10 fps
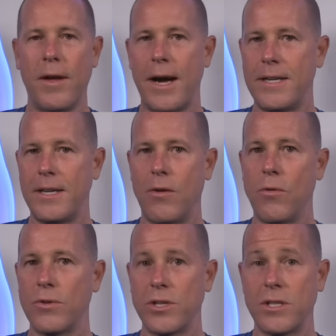idea
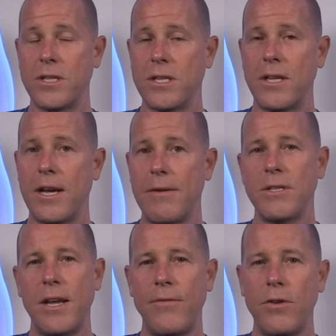or just listen to the i
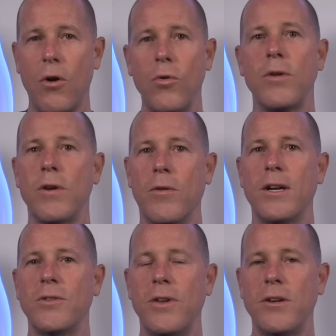would say if you only want to
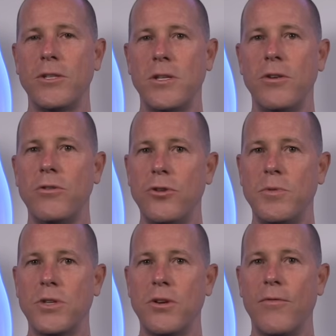watch videos
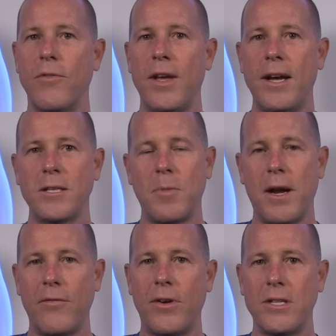youtube is good for that
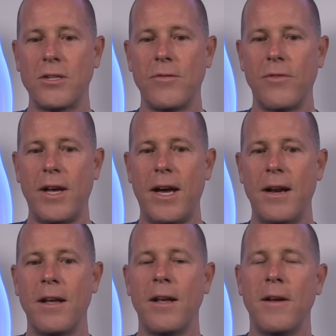spotify is good for that